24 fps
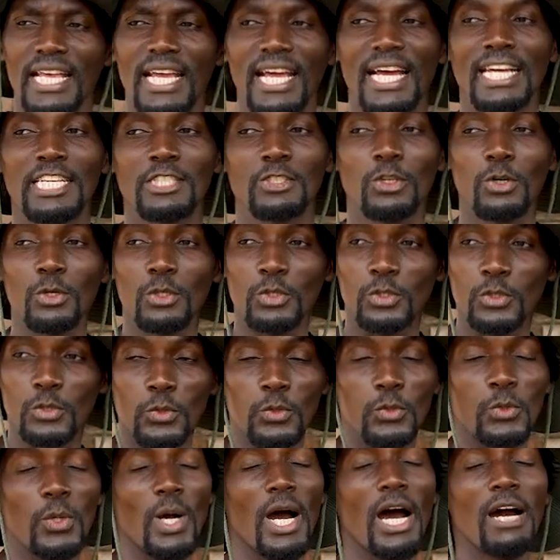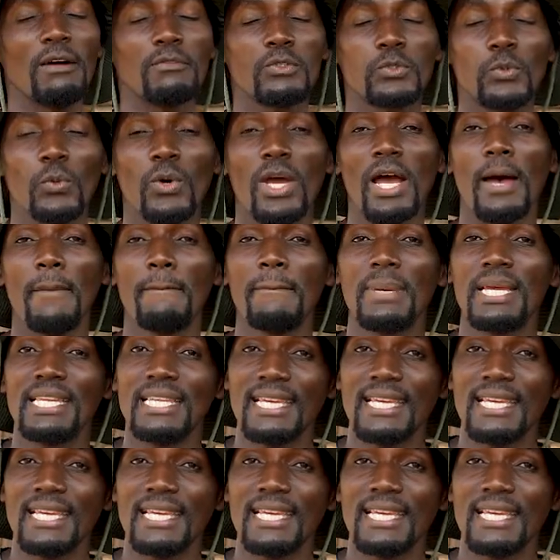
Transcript: Like I told you, you have to wear many